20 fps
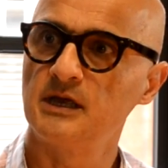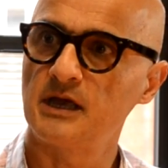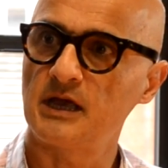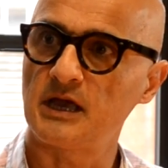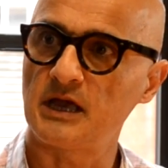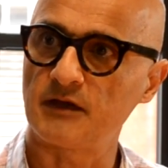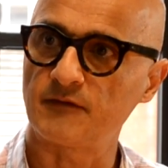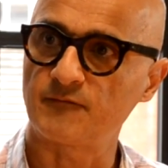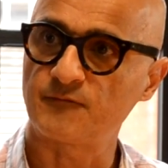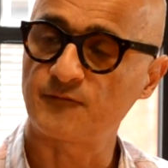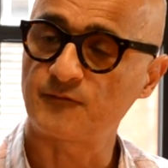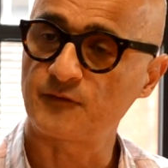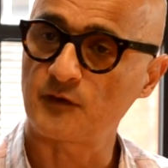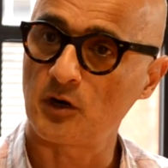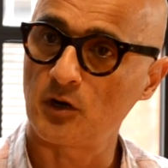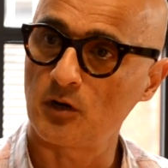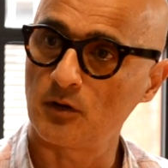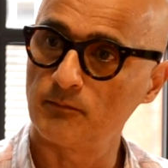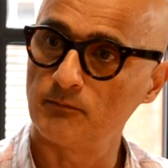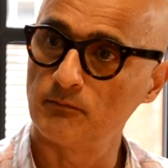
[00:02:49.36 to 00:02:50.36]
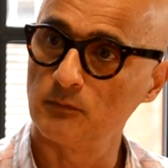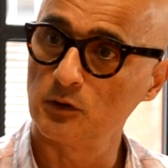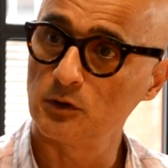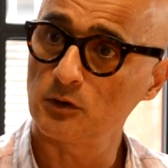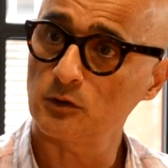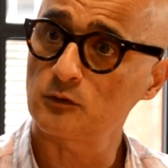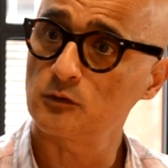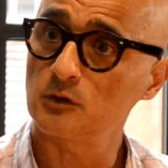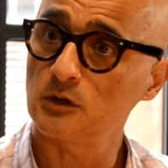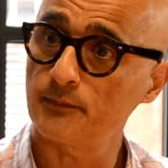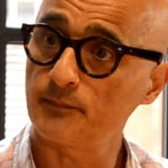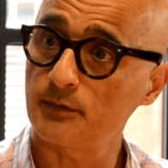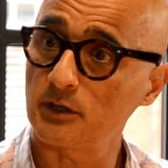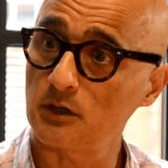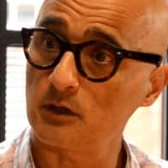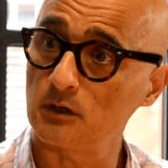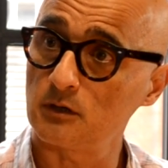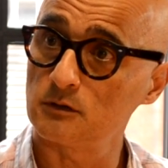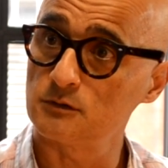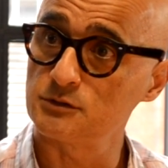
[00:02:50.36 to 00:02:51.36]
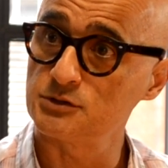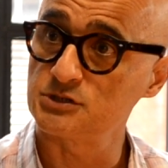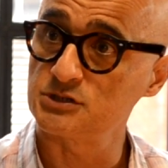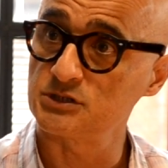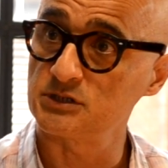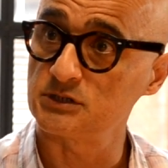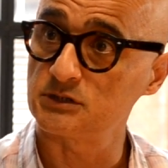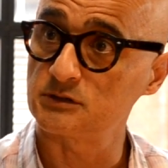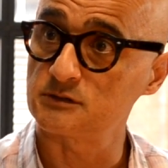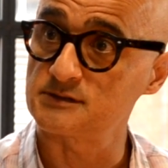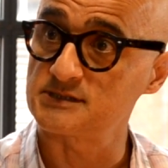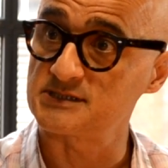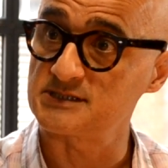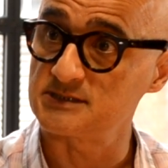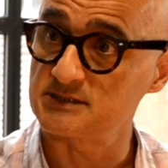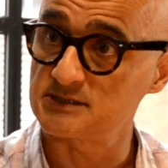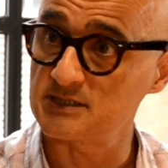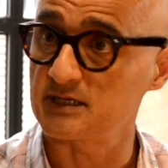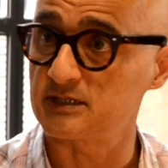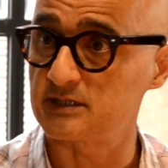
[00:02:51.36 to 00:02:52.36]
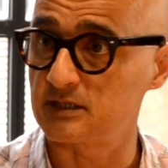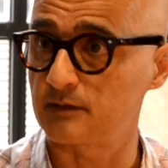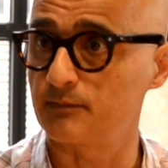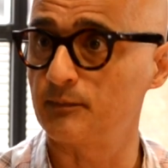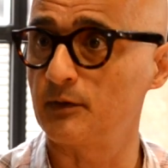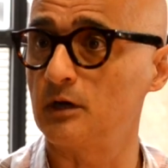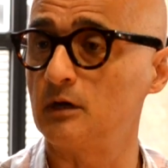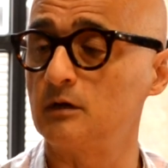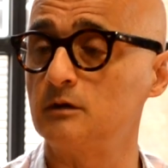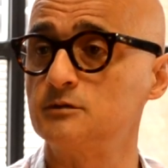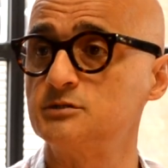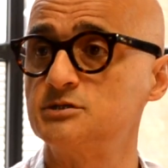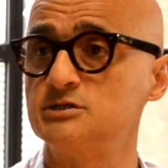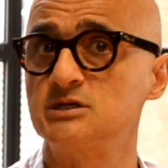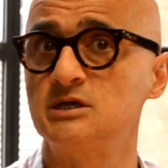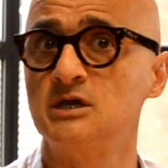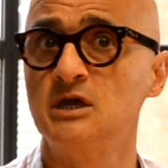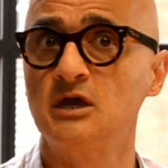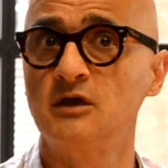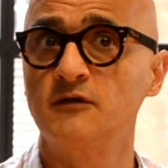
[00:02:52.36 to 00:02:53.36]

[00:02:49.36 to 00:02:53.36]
uh, from molecular biology to synthetic biology,